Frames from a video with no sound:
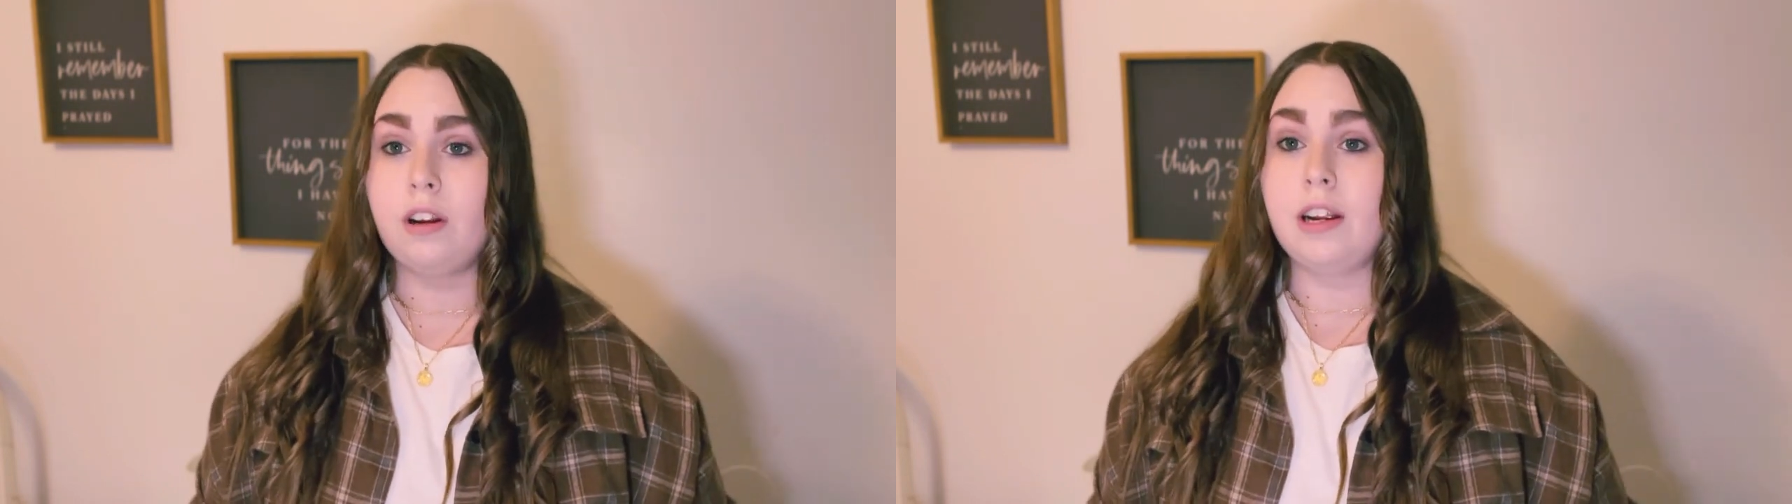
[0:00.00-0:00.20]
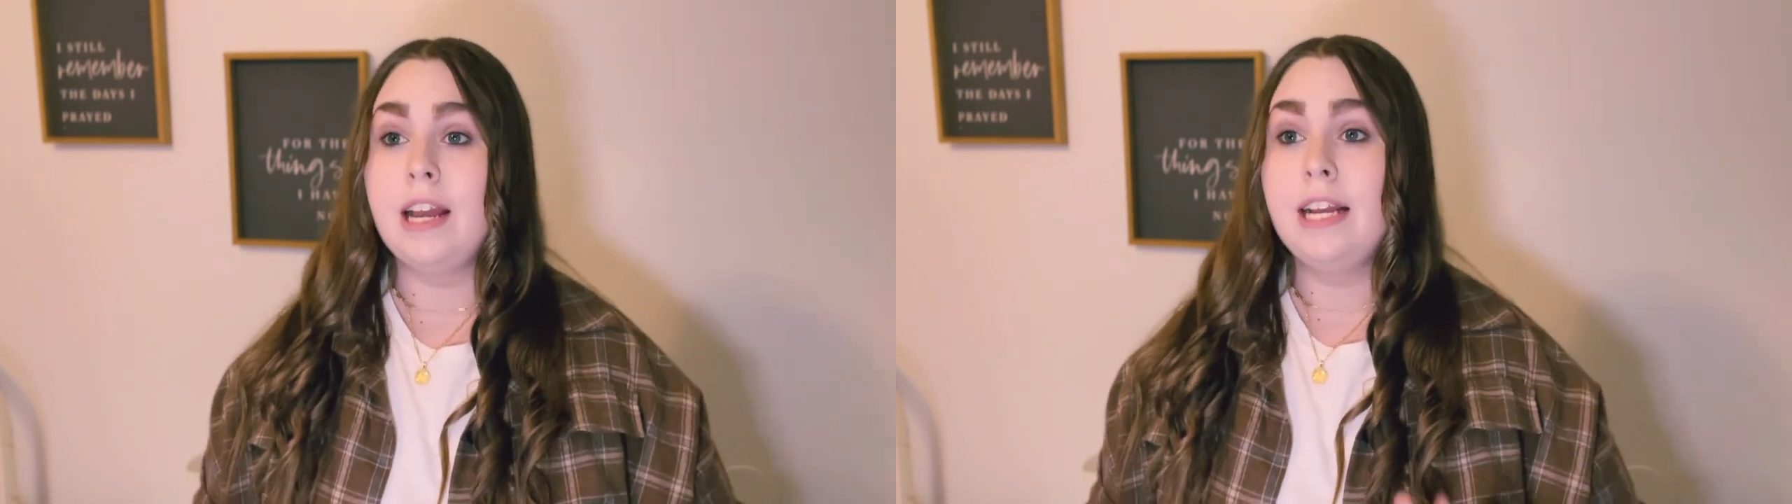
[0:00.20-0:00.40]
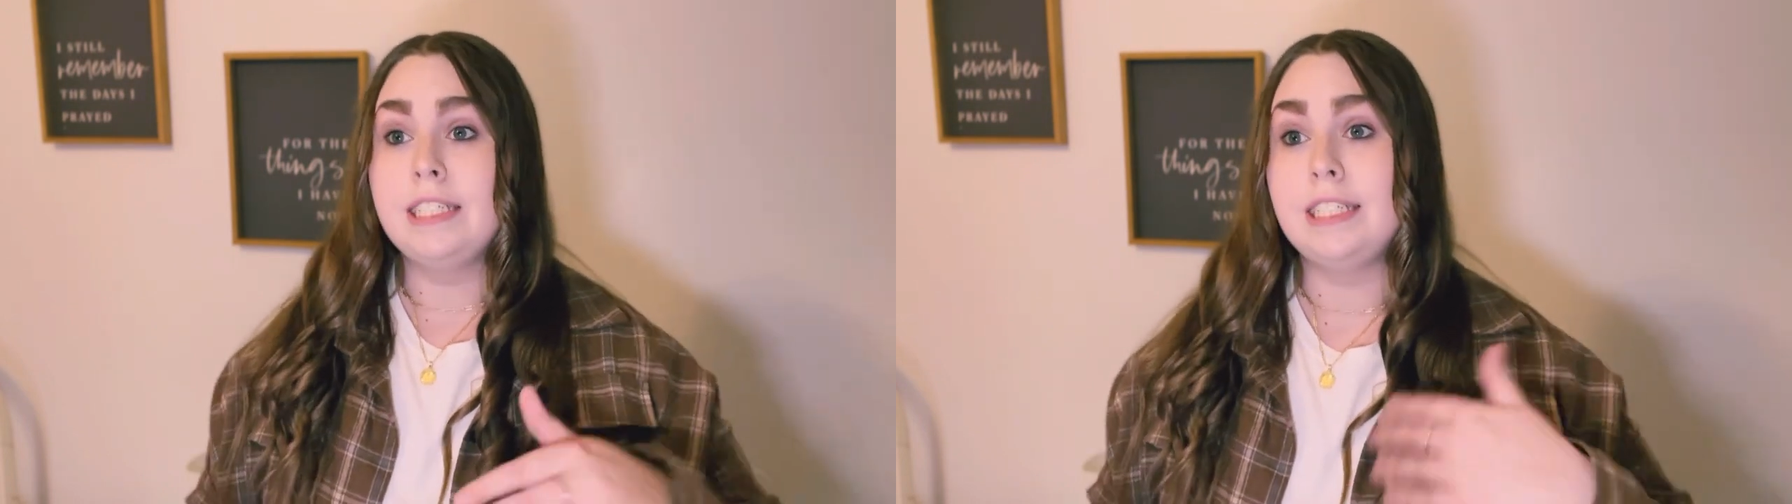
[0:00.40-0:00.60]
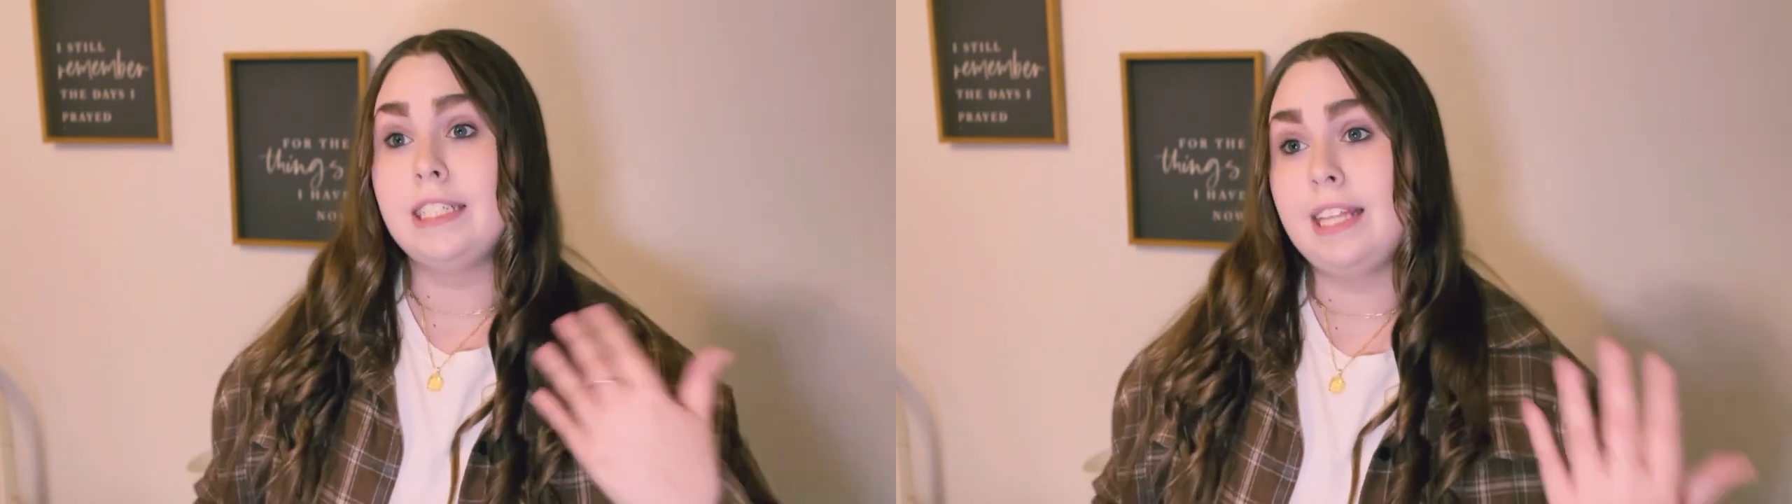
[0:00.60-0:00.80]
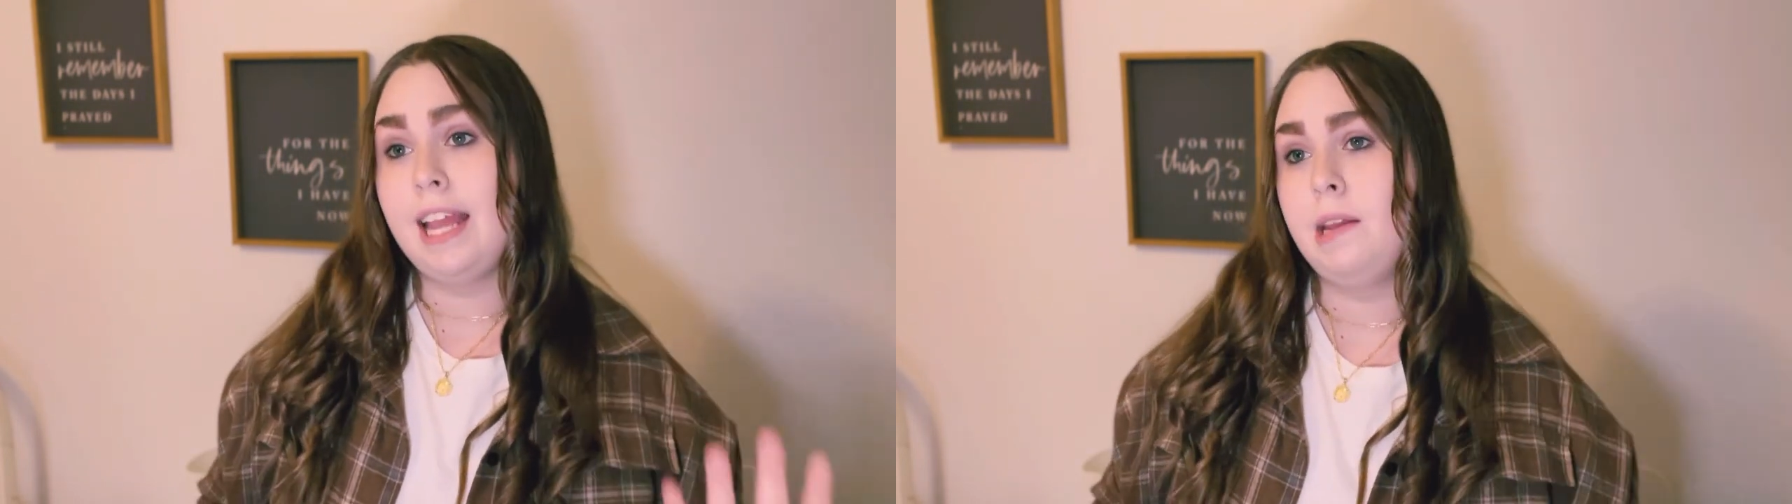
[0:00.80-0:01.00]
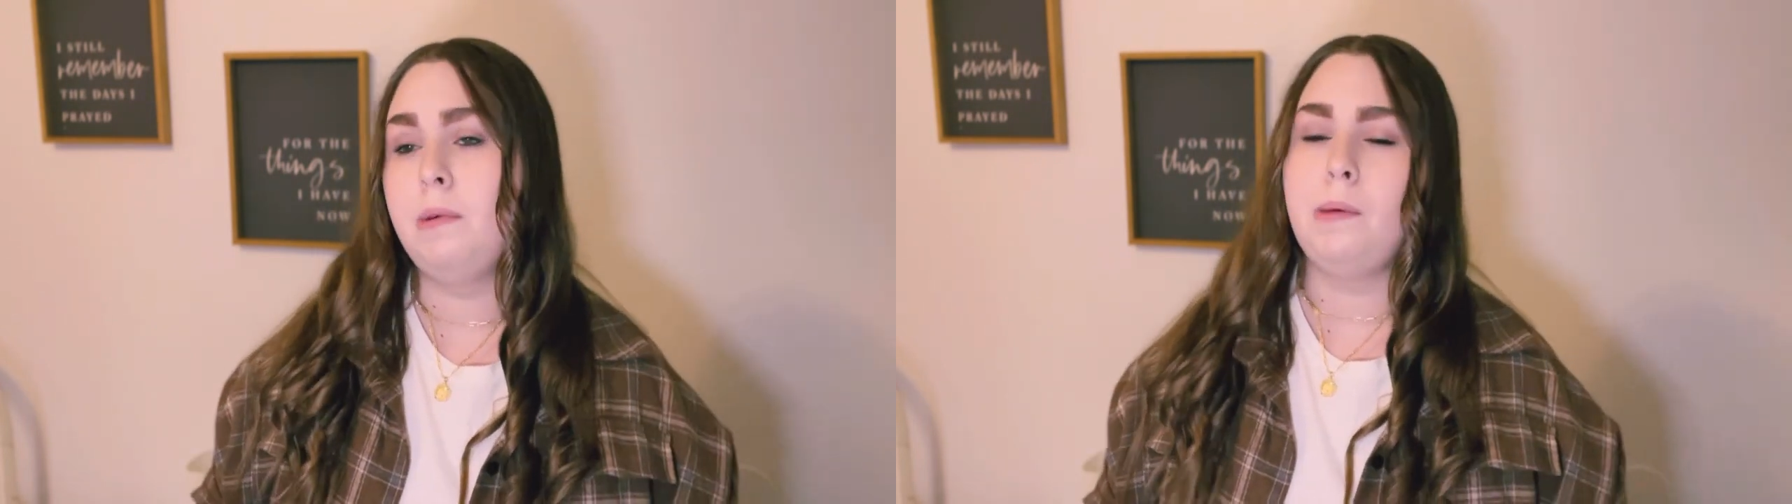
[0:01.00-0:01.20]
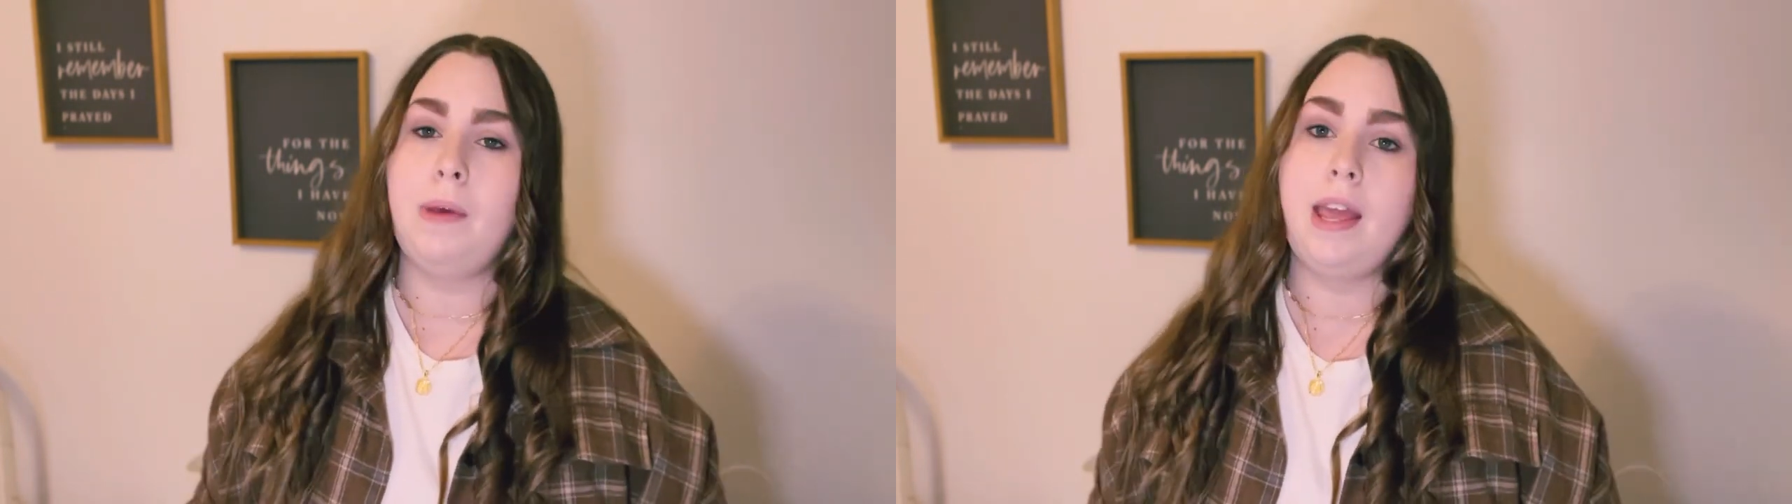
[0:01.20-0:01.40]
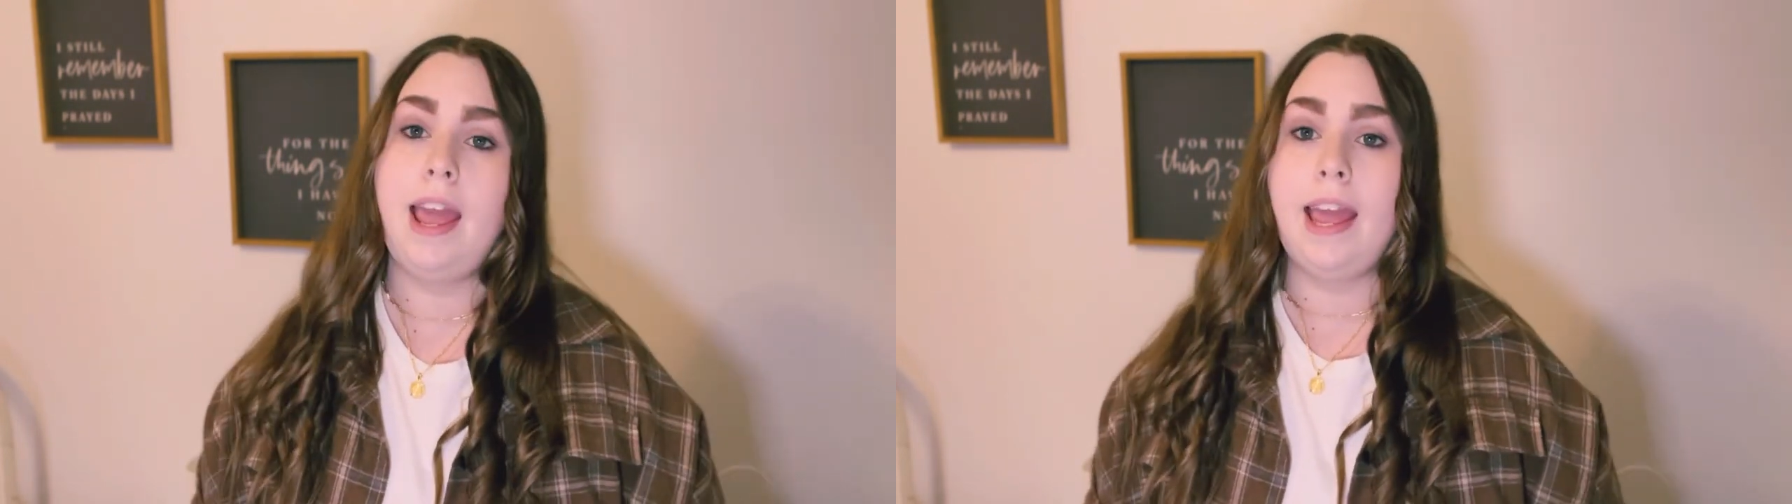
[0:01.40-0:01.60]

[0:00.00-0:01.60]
or to just email me.